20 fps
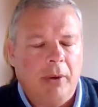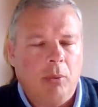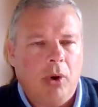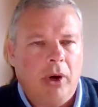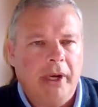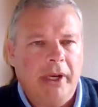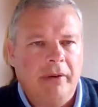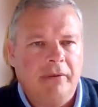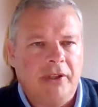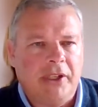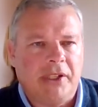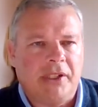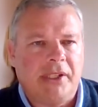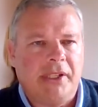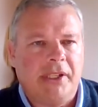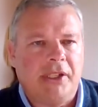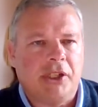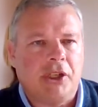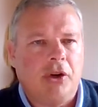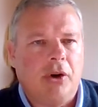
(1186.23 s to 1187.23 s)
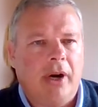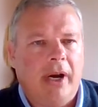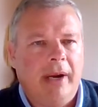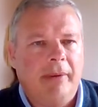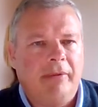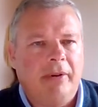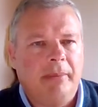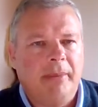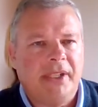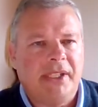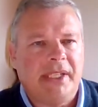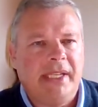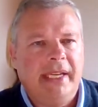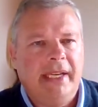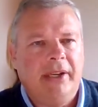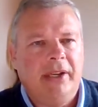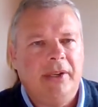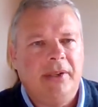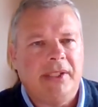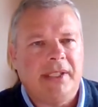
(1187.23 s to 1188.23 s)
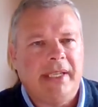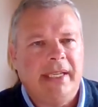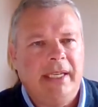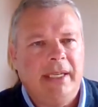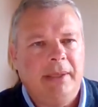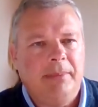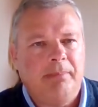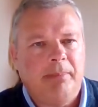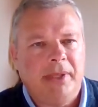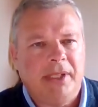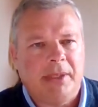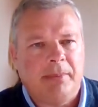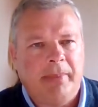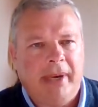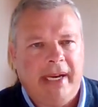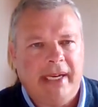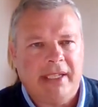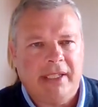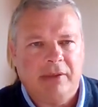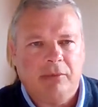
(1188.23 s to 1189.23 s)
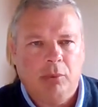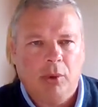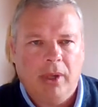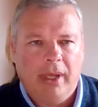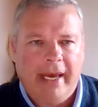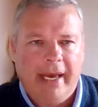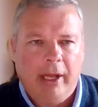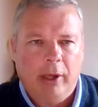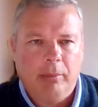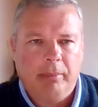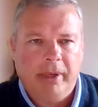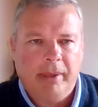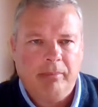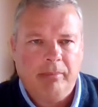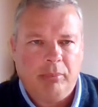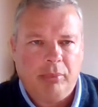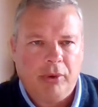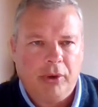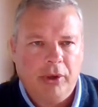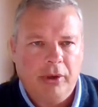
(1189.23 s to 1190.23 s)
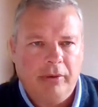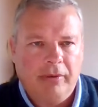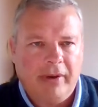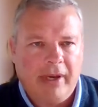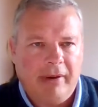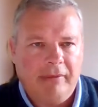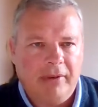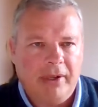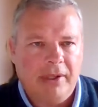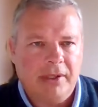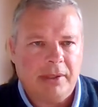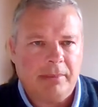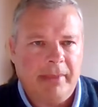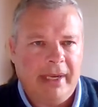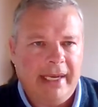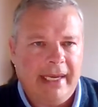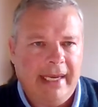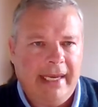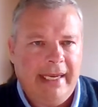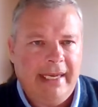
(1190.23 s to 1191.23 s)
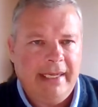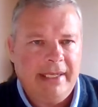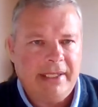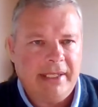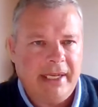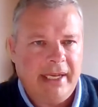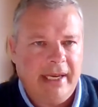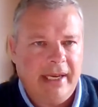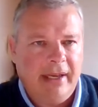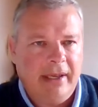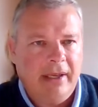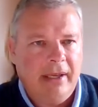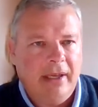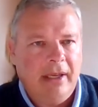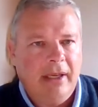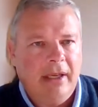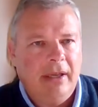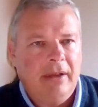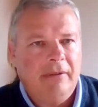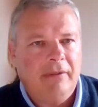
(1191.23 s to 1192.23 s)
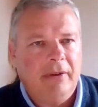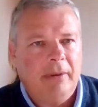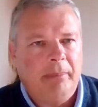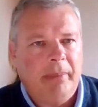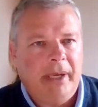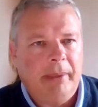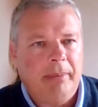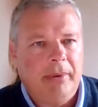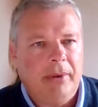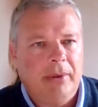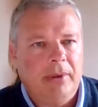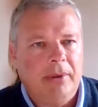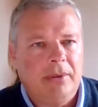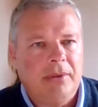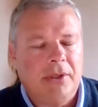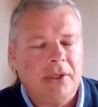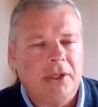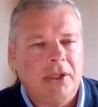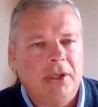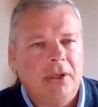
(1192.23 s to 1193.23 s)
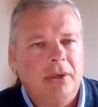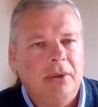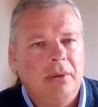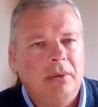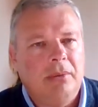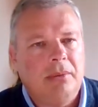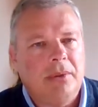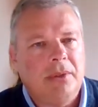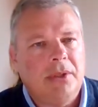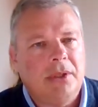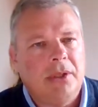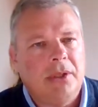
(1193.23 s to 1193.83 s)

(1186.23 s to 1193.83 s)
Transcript: what you've just described from a CQC perspective will help improve governance, make it easier for people to